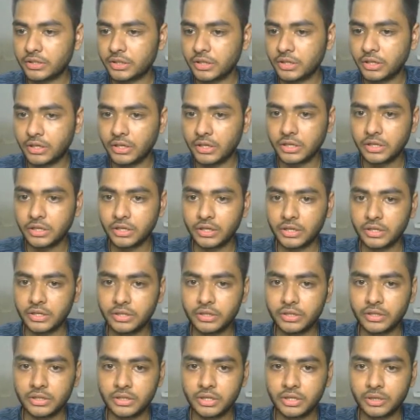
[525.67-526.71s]

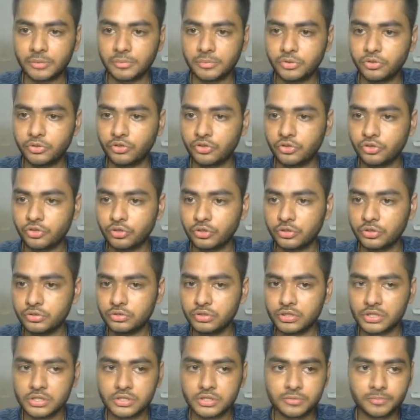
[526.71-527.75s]
and let me show you
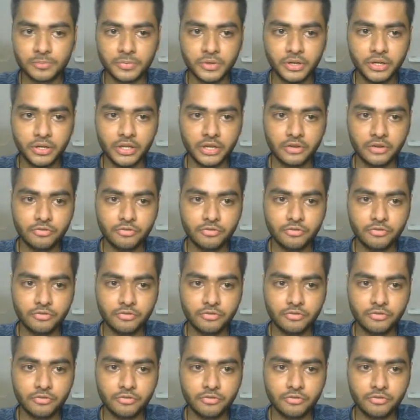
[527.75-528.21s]
this PDF